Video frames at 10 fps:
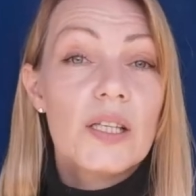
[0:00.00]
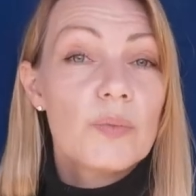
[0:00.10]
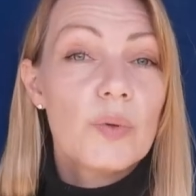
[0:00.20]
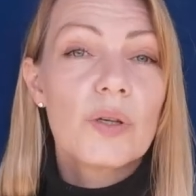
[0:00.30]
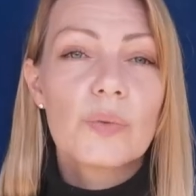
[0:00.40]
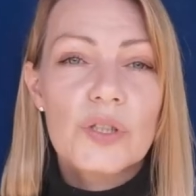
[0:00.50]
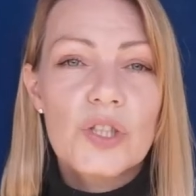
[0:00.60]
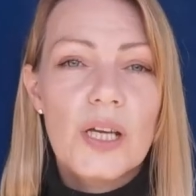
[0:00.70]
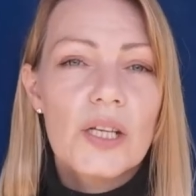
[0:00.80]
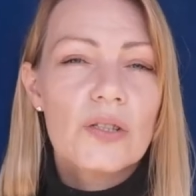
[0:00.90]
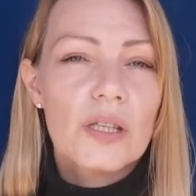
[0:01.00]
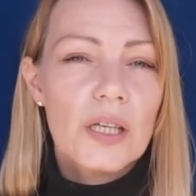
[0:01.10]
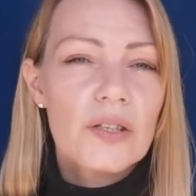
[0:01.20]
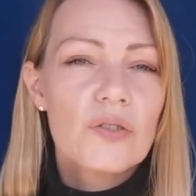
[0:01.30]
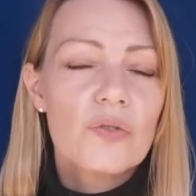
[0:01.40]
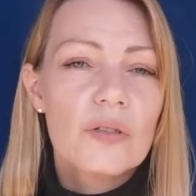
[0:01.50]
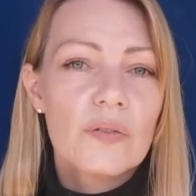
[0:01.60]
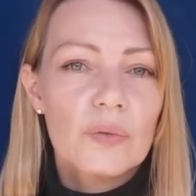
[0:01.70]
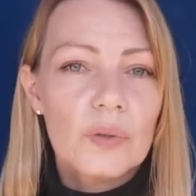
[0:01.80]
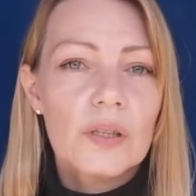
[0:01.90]
His book would change the history
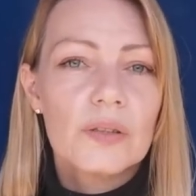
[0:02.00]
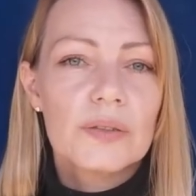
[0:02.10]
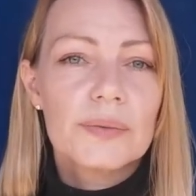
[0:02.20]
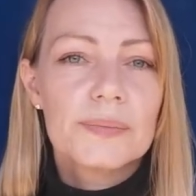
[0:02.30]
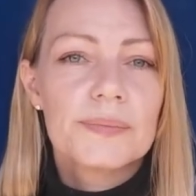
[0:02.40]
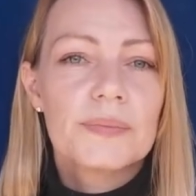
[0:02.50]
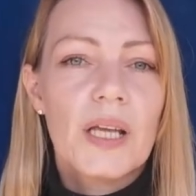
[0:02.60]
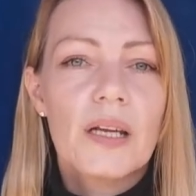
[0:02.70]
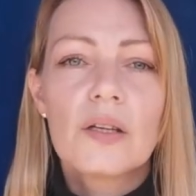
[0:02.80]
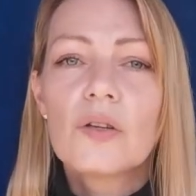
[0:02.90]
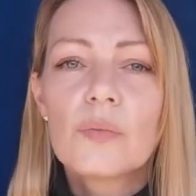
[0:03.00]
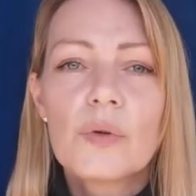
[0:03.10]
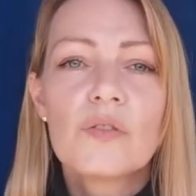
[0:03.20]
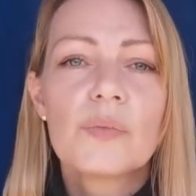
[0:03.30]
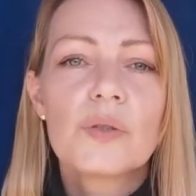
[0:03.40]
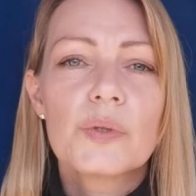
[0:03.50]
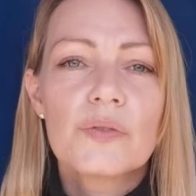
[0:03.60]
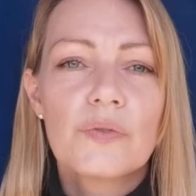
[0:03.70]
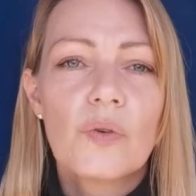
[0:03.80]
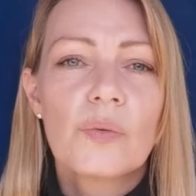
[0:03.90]
of the world, and a new movement
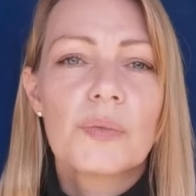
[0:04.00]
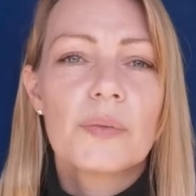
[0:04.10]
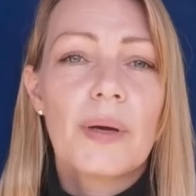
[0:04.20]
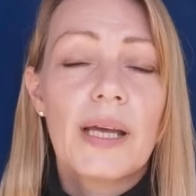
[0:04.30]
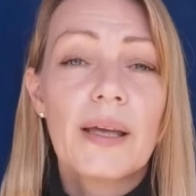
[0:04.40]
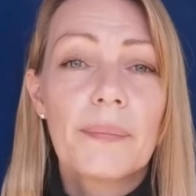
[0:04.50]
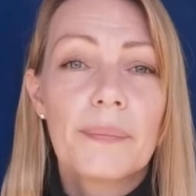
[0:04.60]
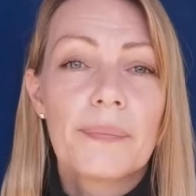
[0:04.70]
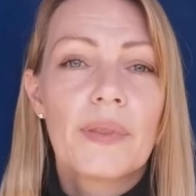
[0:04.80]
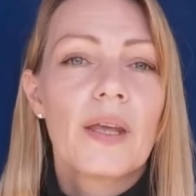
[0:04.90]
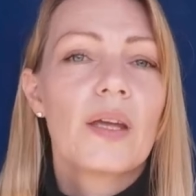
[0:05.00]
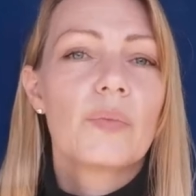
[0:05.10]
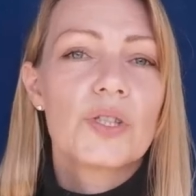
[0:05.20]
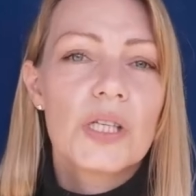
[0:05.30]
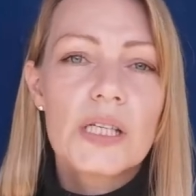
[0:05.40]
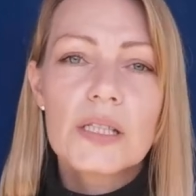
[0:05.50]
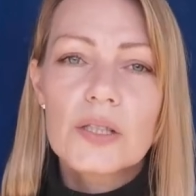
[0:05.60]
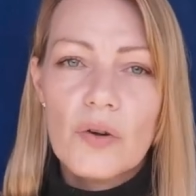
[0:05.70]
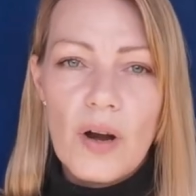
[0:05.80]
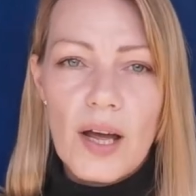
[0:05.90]
was formed by him in which he
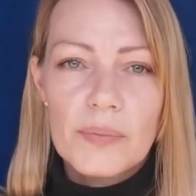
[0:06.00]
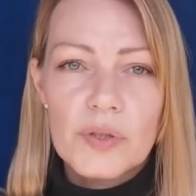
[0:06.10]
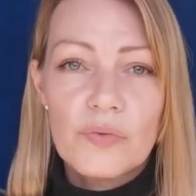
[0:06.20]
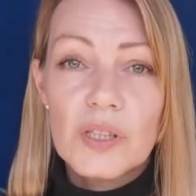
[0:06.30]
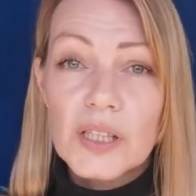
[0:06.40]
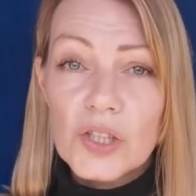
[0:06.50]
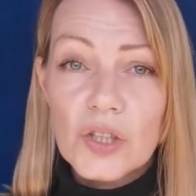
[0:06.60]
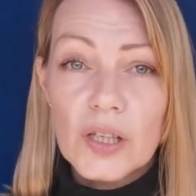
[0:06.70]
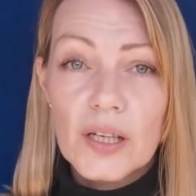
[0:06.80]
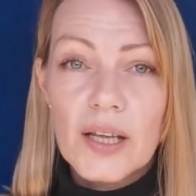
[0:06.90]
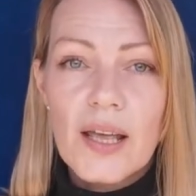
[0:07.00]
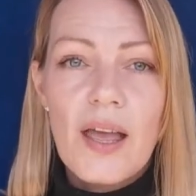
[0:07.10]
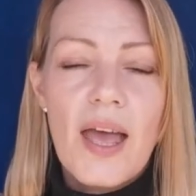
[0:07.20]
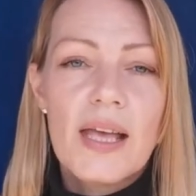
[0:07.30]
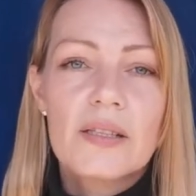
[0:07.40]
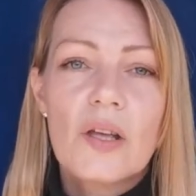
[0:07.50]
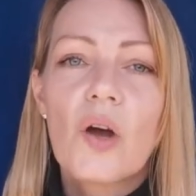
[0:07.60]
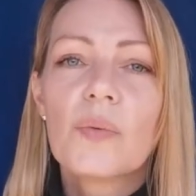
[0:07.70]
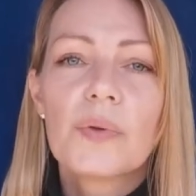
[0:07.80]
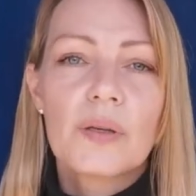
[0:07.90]
describes religion as
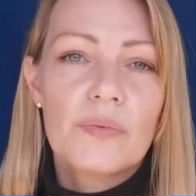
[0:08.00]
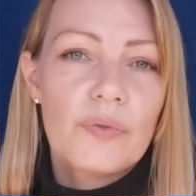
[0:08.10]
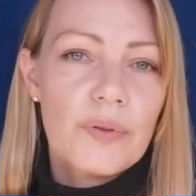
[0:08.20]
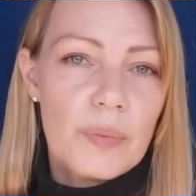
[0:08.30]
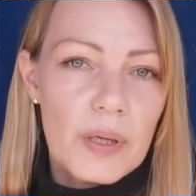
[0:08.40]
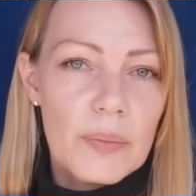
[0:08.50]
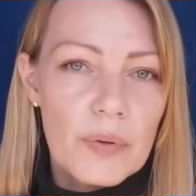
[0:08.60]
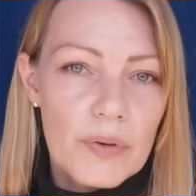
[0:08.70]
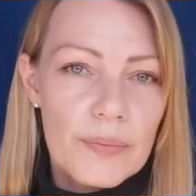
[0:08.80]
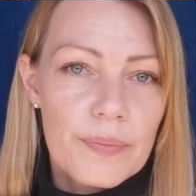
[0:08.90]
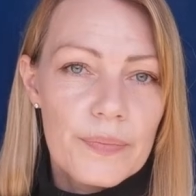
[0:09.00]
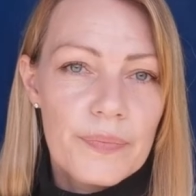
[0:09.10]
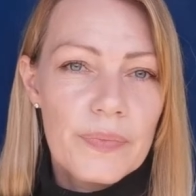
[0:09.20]
opium for the people.